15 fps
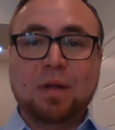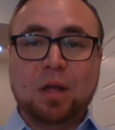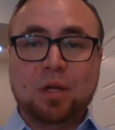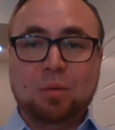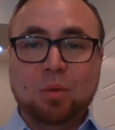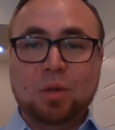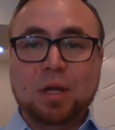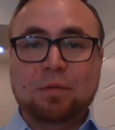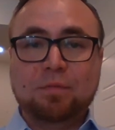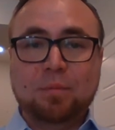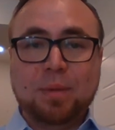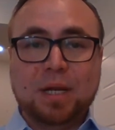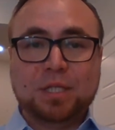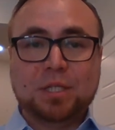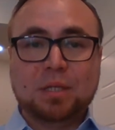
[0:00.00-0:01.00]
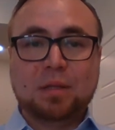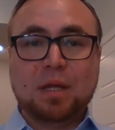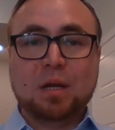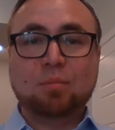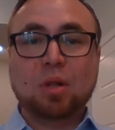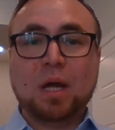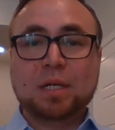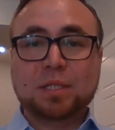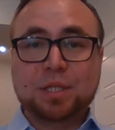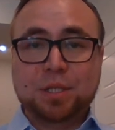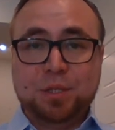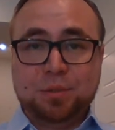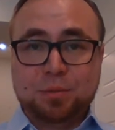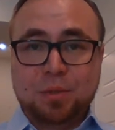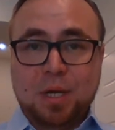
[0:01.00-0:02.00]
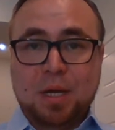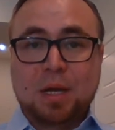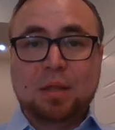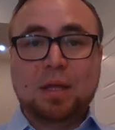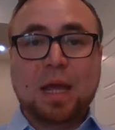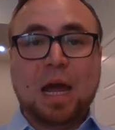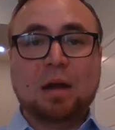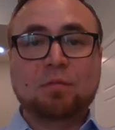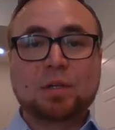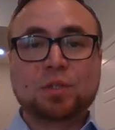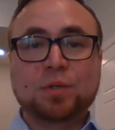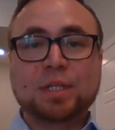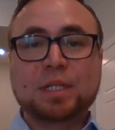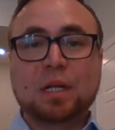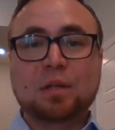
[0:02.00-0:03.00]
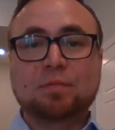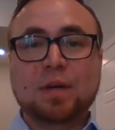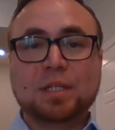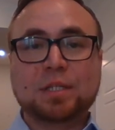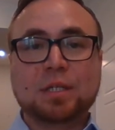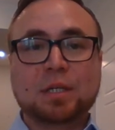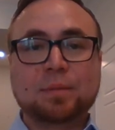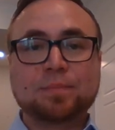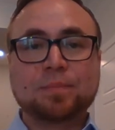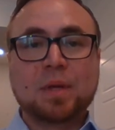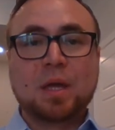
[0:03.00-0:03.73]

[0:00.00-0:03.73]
valuable information that applies to you, the average retail investor.